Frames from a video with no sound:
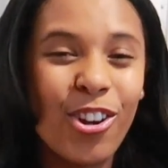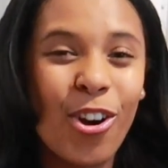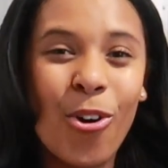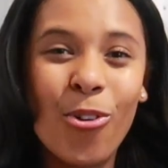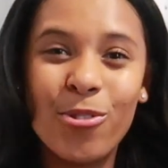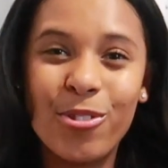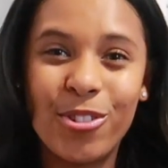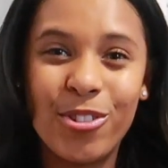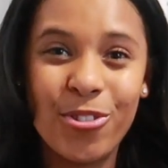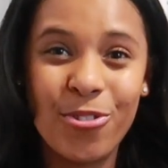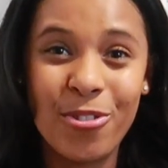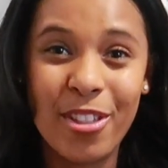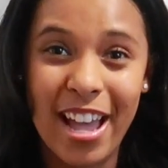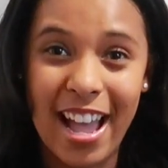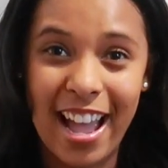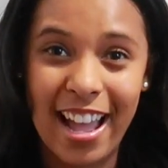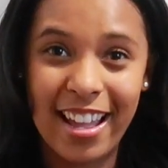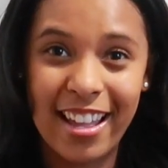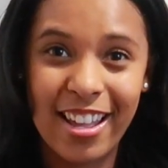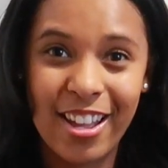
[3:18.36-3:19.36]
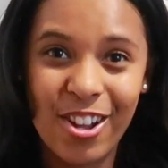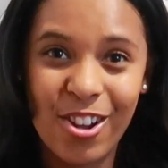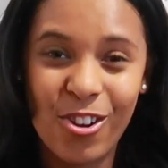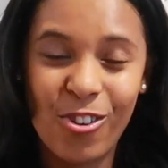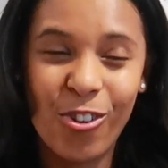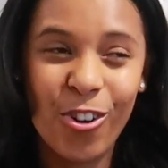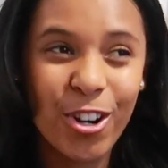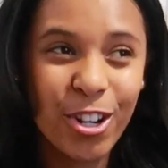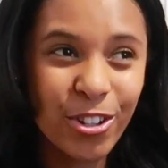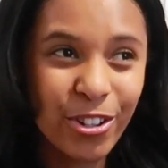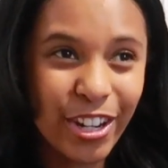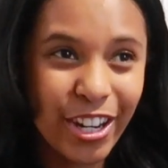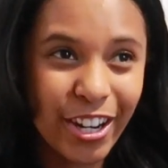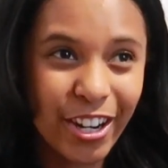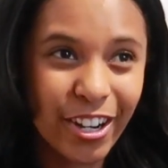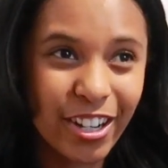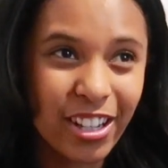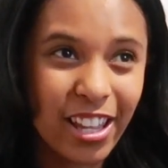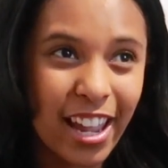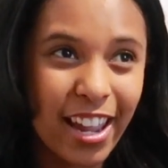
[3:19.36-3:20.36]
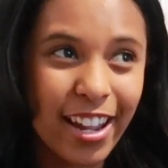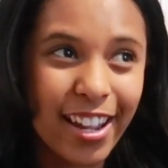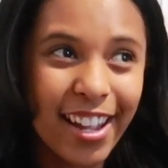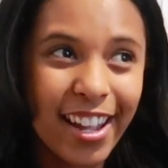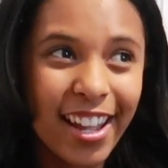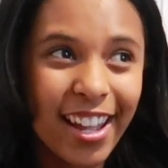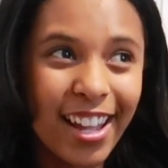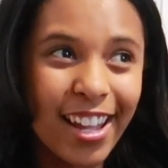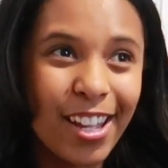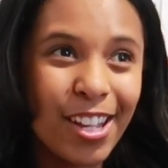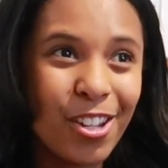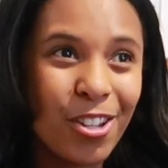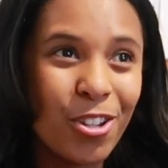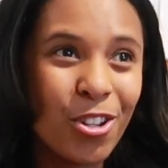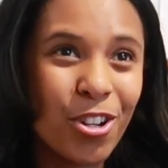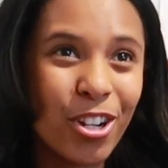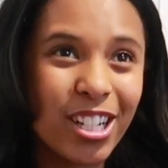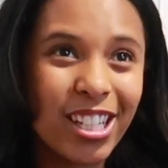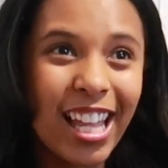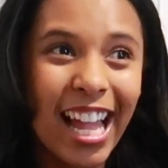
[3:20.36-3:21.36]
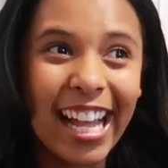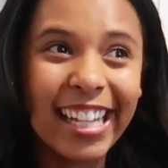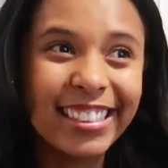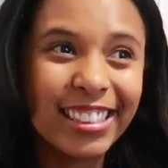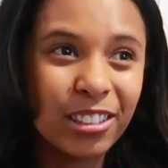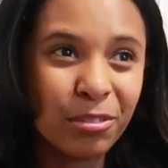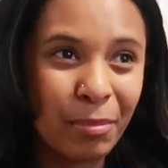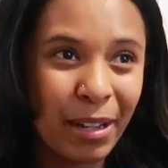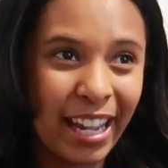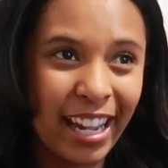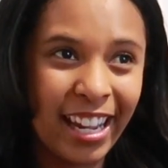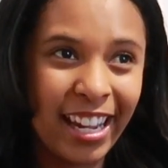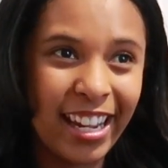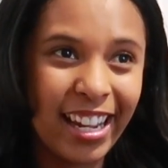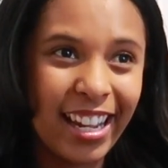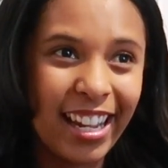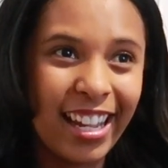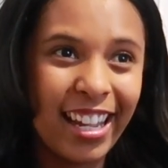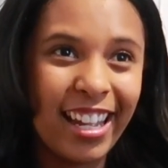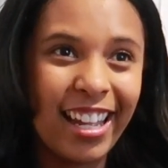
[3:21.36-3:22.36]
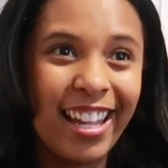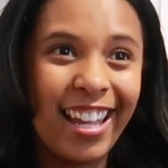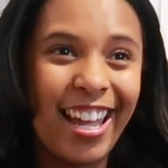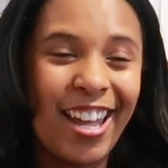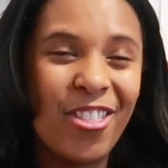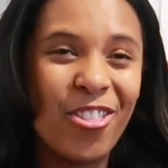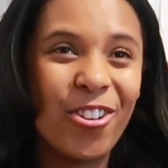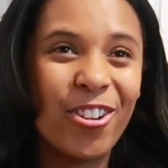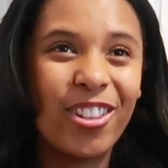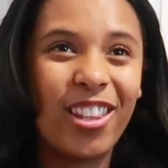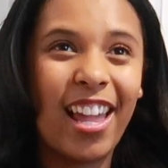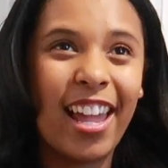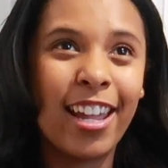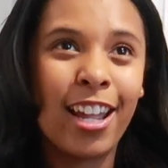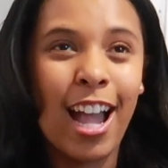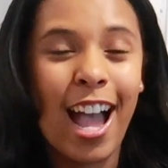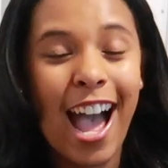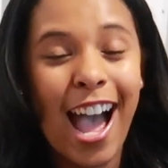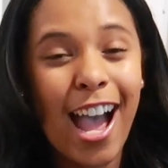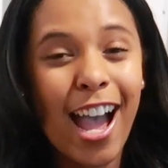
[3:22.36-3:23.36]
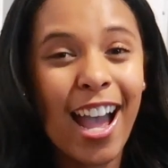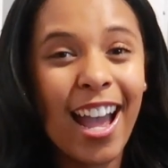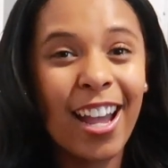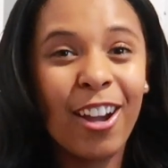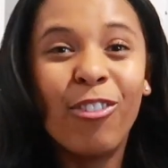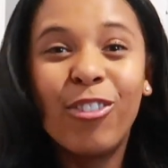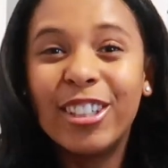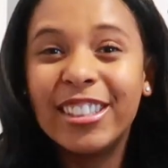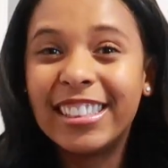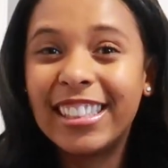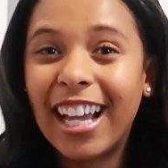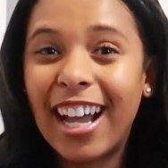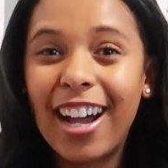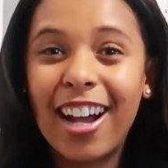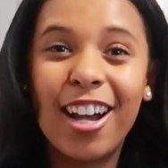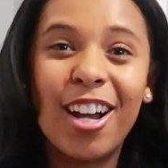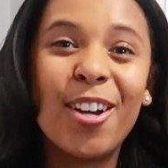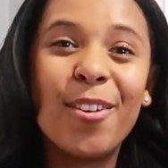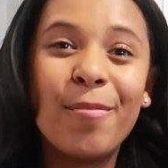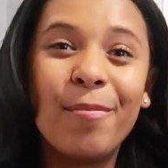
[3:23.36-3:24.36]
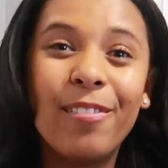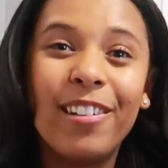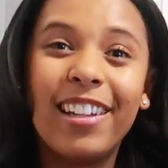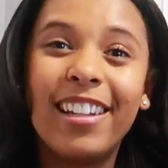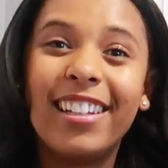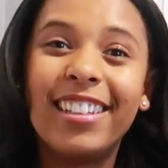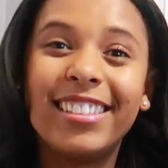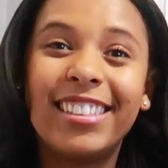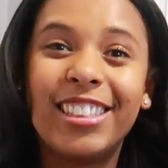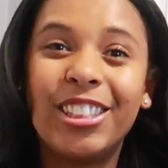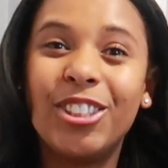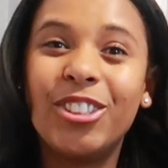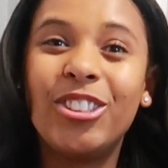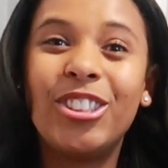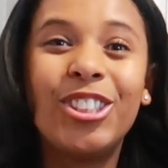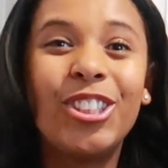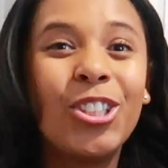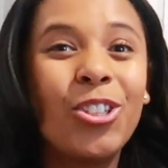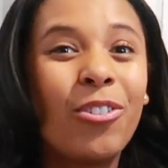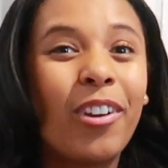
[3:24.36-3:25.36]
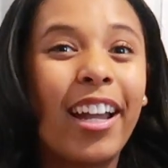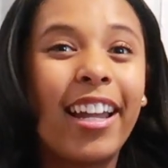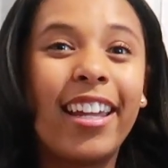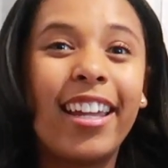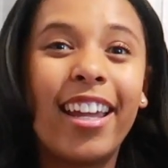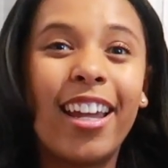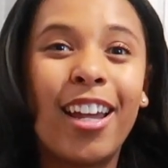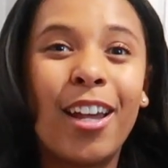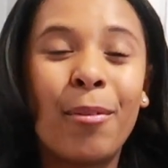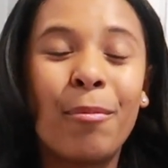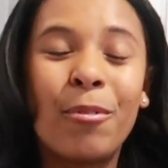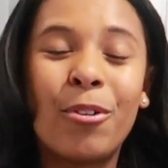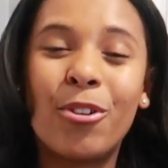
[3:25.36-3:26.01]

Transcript: Don't do that. Or you hear like your classmate and they're like, I was up to 2 a.m.